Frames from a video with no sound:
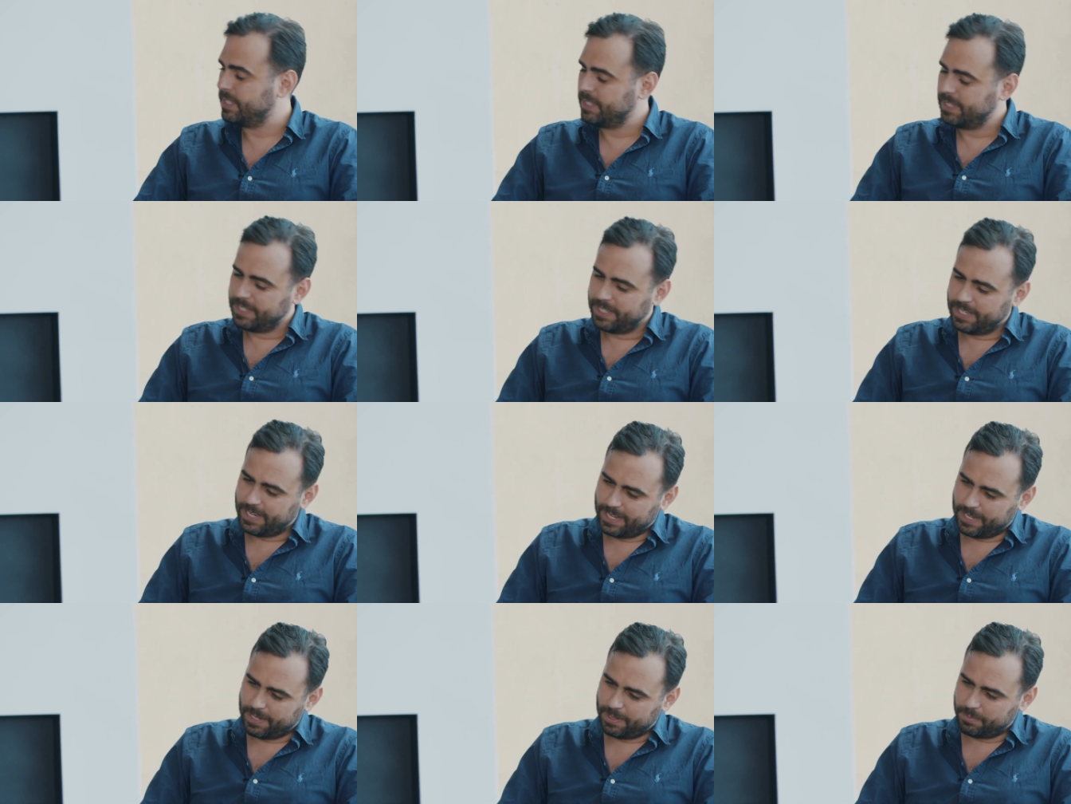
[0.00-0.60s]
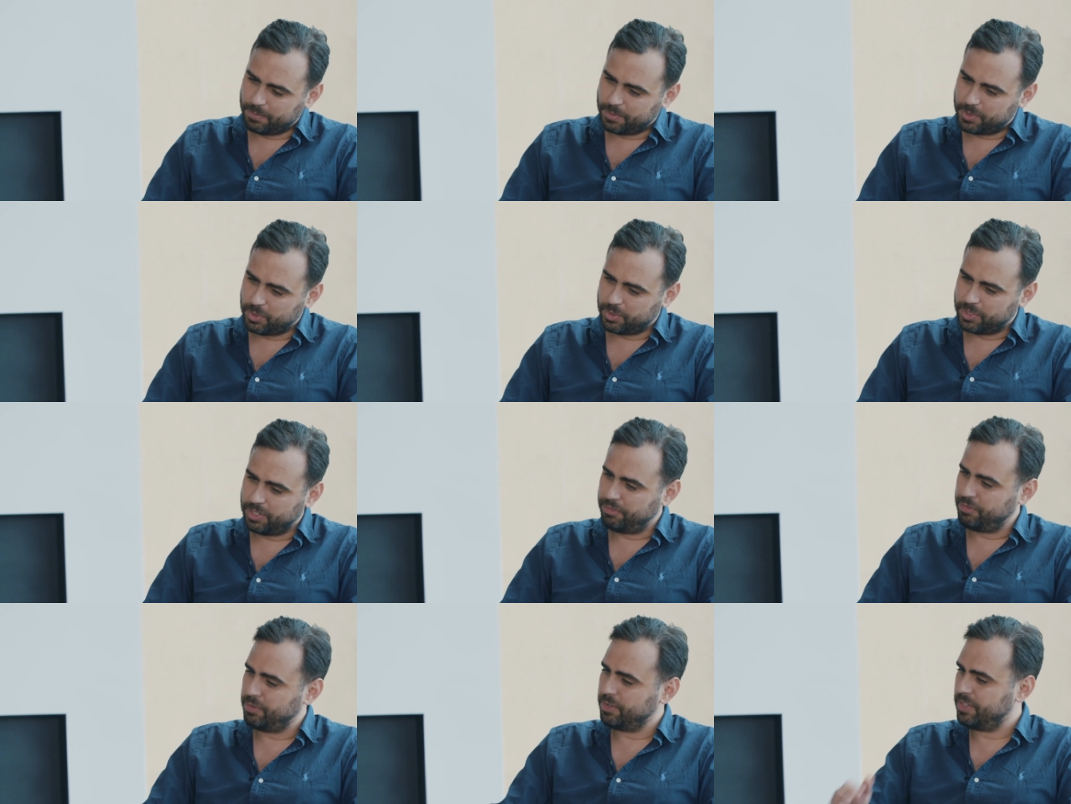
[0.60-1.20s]
Mm -hmm. um, so
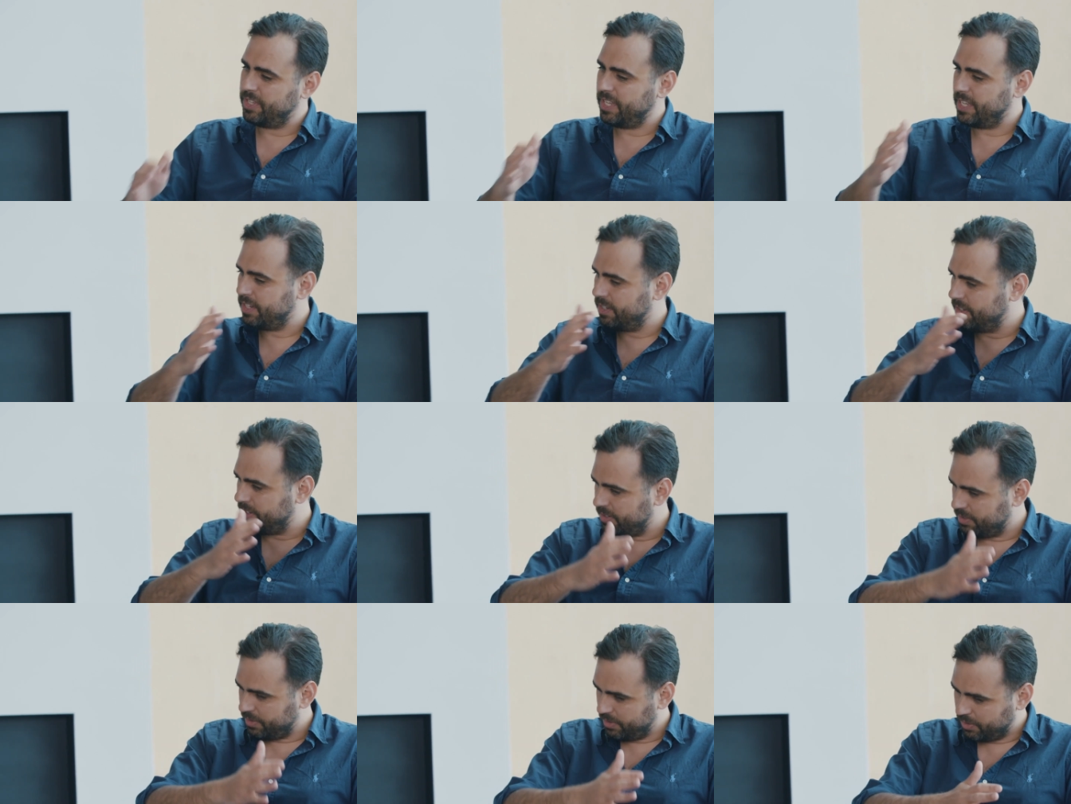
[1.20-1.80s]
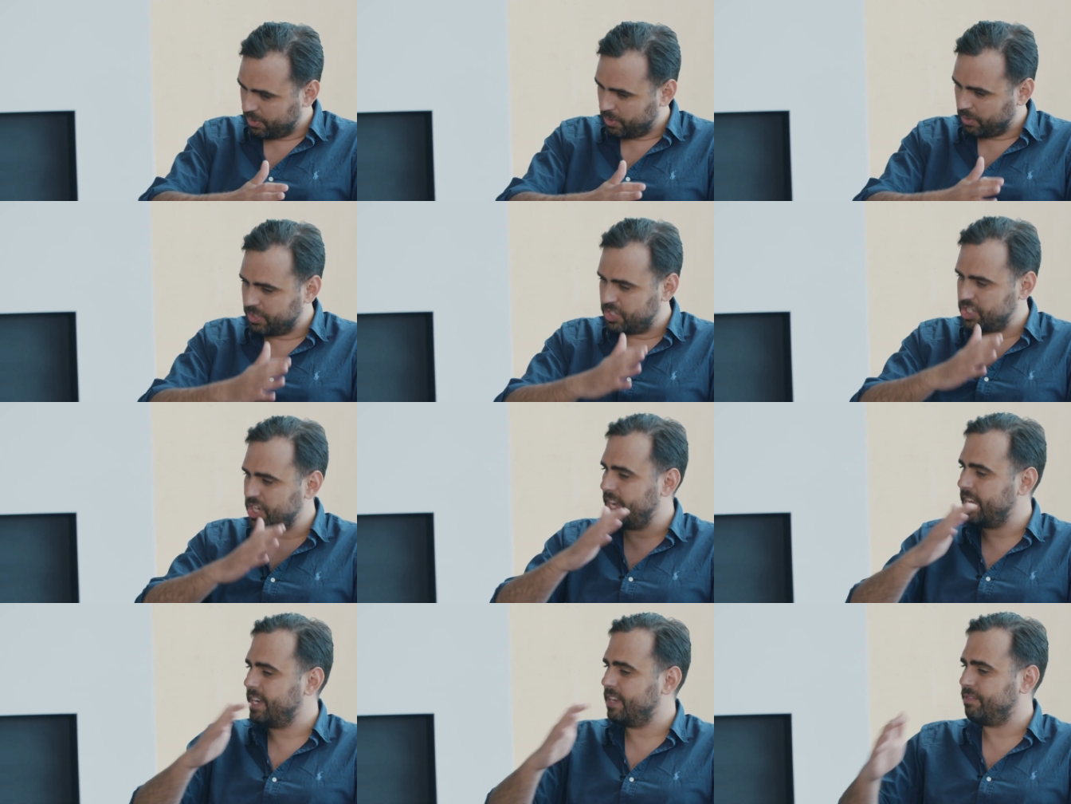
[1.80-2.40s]
different than, you know, in
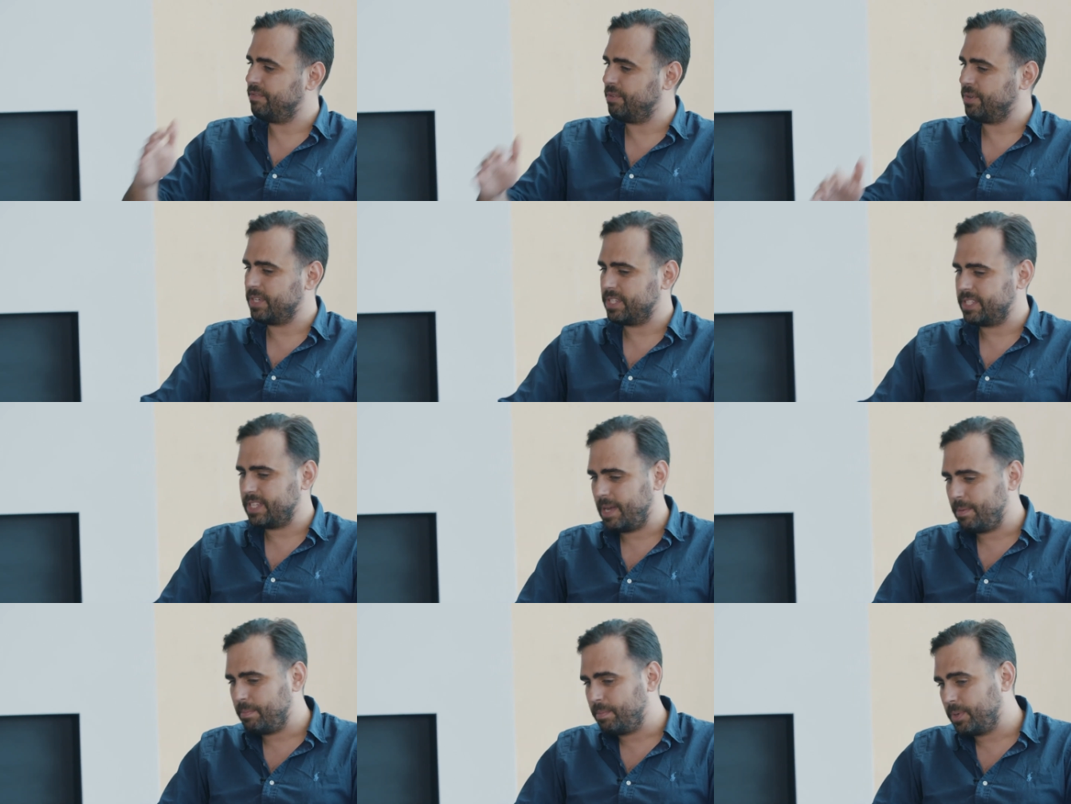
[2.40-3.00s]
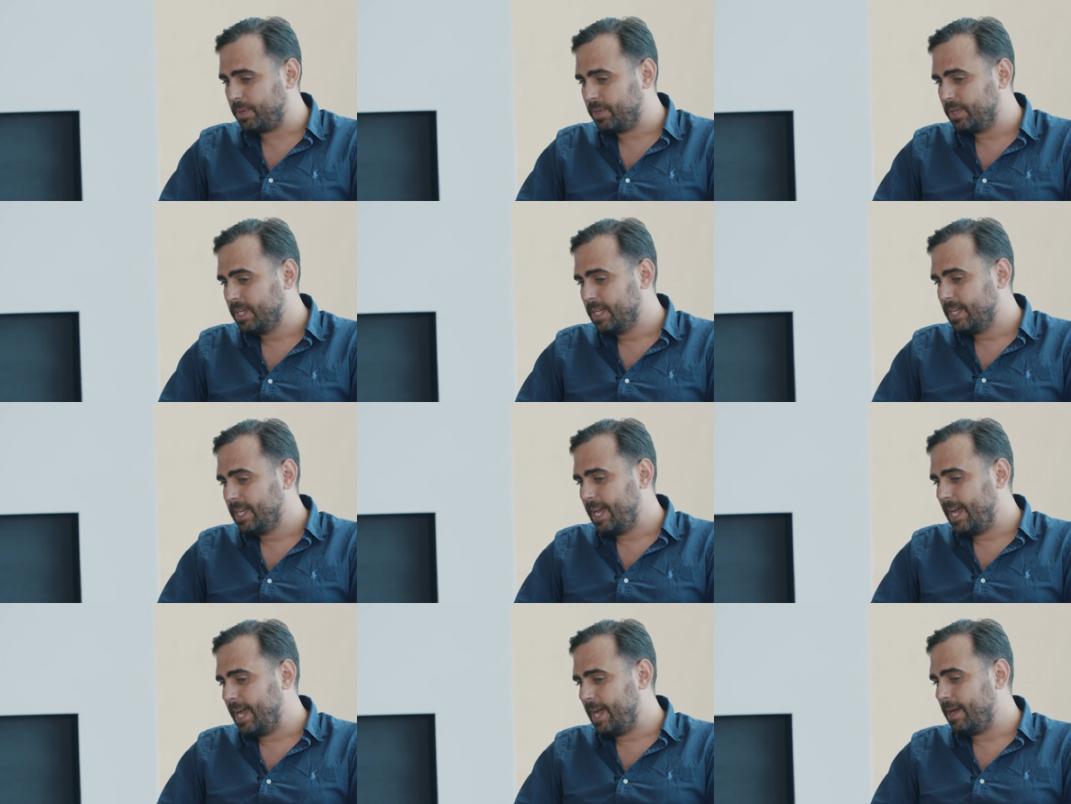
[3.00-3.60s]
China, for example,
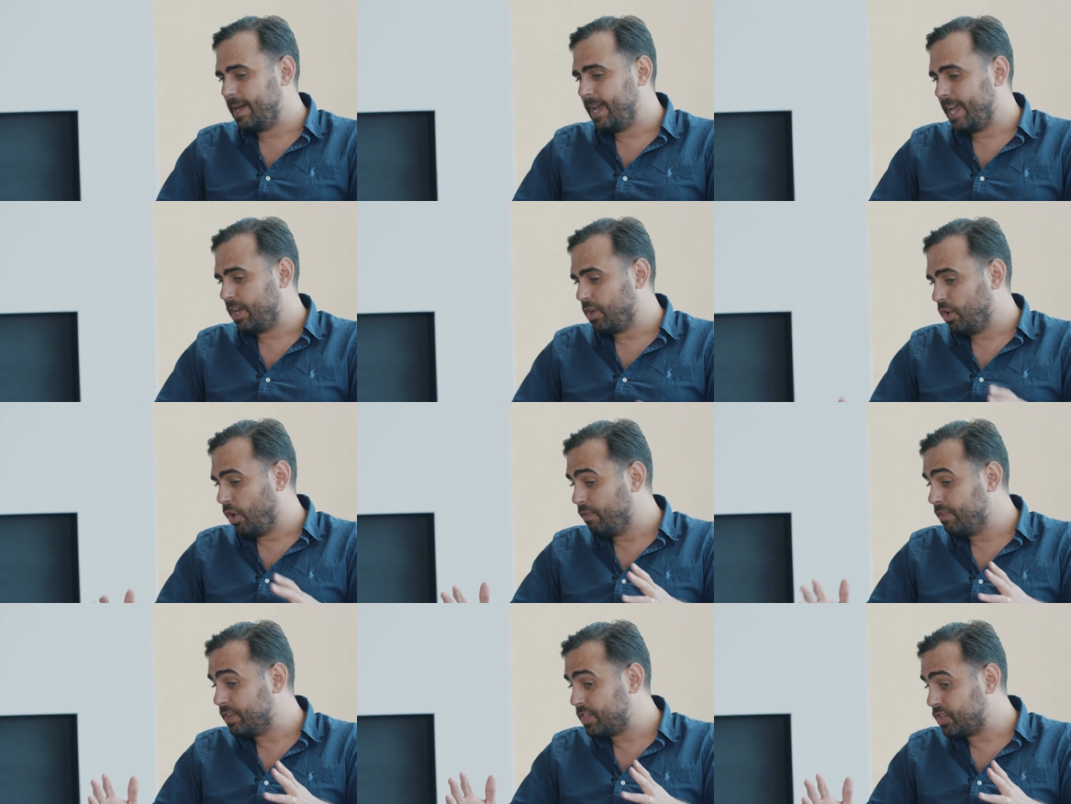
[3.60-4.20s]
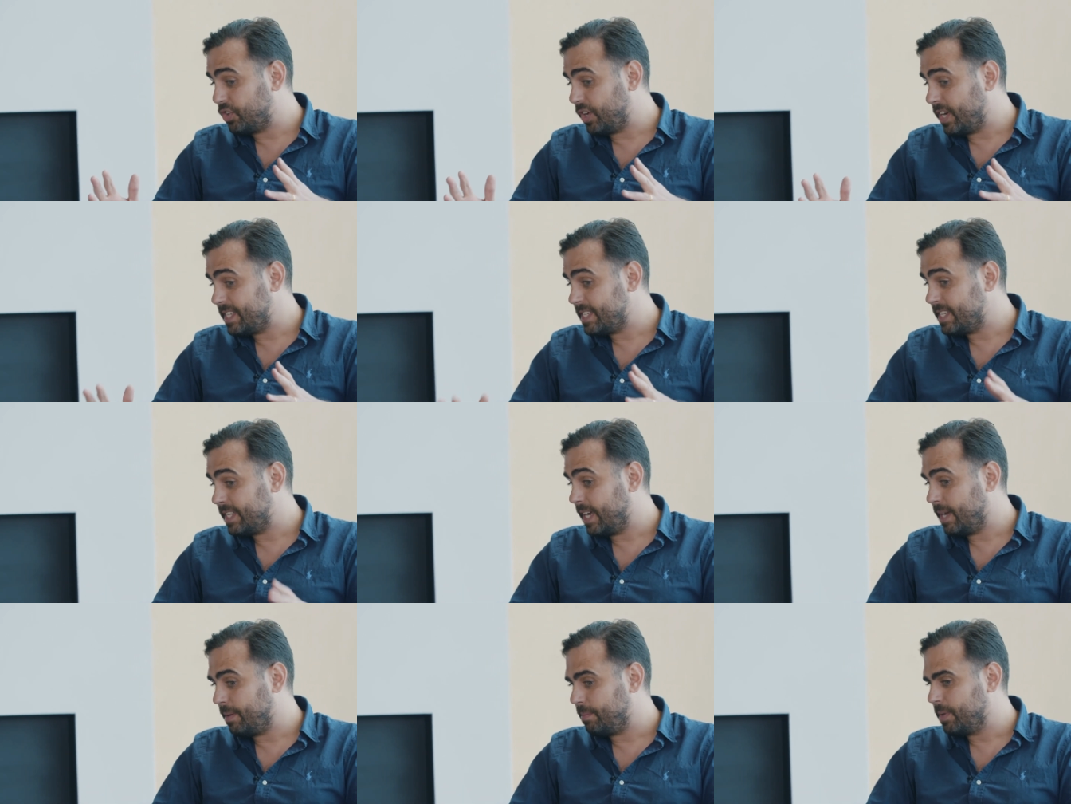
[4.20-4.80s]
uh, a COVID
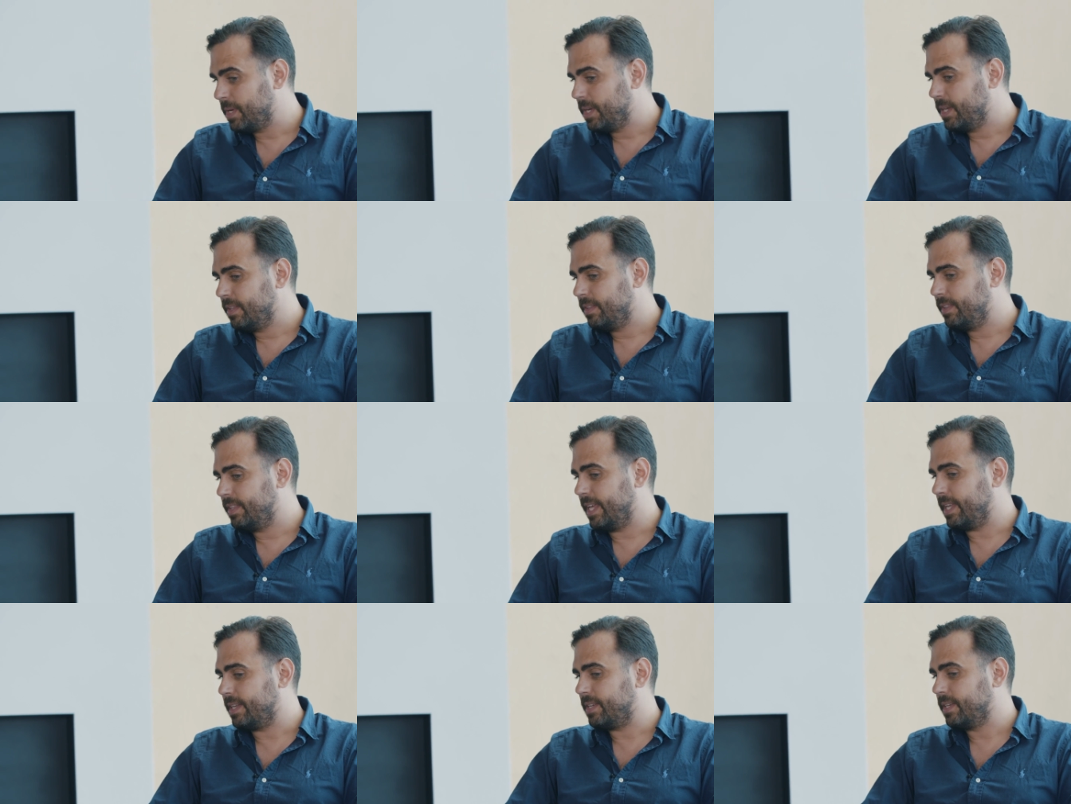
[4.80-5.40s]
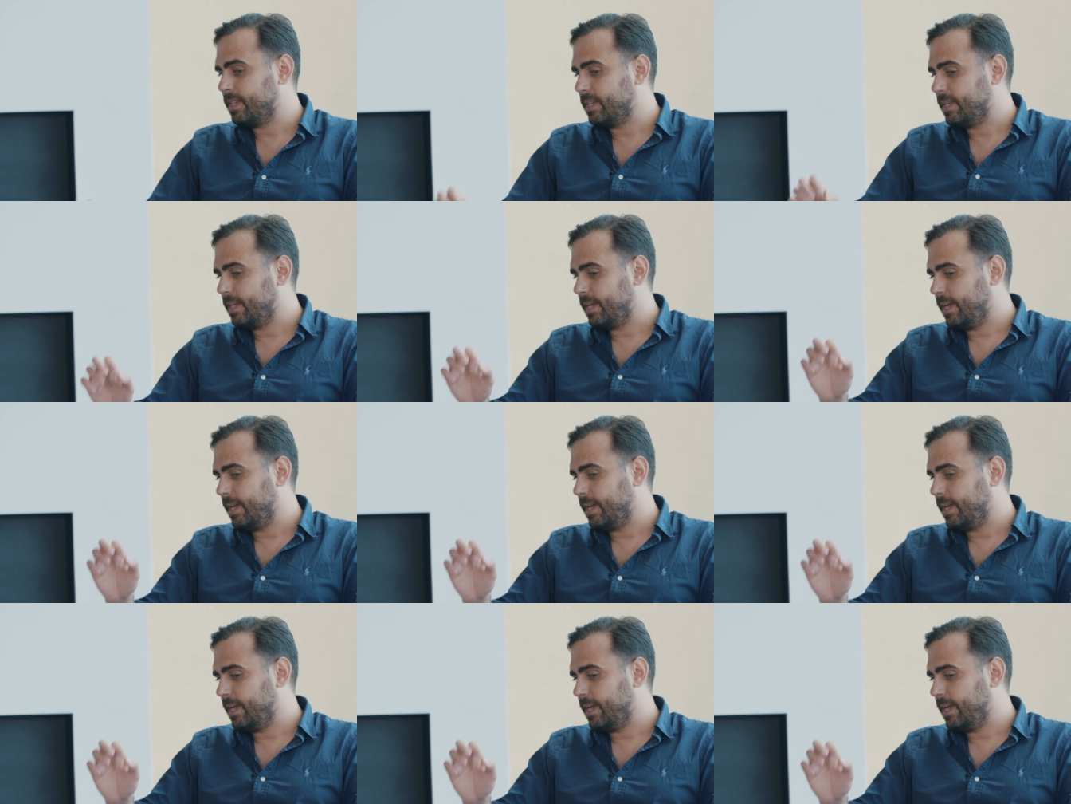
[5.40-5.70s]
tracing app that